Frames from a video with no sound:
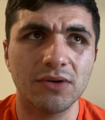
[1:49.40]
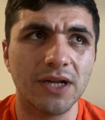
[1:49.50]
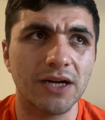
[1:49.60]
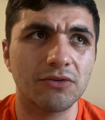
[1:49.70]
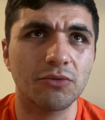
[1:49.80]

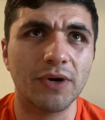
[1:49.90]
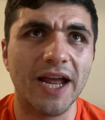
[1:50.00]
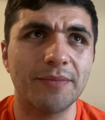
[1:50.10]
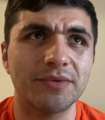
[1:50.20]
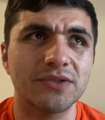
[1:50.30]
I don't know what
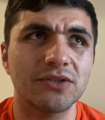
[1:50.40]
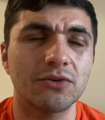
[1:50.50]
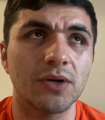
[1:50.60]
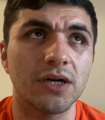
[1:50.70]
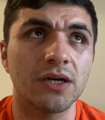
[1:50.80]
happened
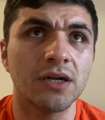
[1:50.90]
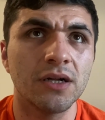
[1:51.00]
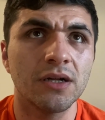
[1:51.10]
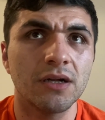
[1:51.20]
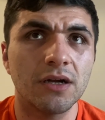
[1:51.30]
to
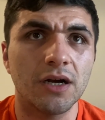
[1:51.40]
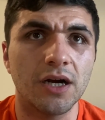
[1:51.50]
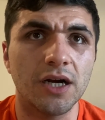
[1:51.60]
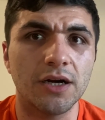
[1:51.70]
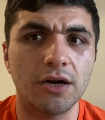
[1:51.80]

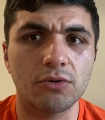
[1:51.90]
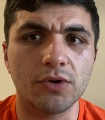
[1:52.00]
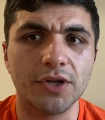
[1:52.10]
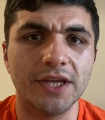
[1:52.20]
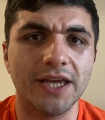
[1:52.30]
our
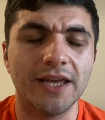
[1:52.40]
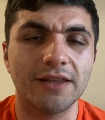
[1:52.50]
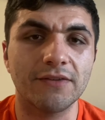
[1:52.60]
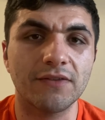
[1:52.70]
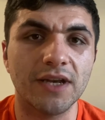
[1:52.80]
rookie. I can't
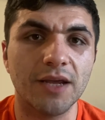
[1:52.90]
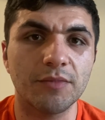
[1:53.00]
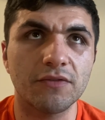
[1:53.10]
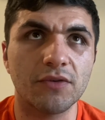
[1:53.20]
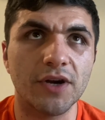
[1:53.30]
think of the name
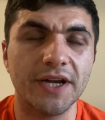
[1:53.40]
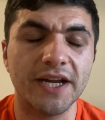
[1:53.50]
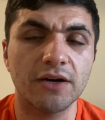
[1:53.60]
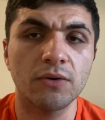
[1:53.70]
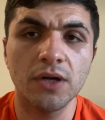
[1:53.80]
of right
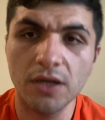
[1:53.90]
now.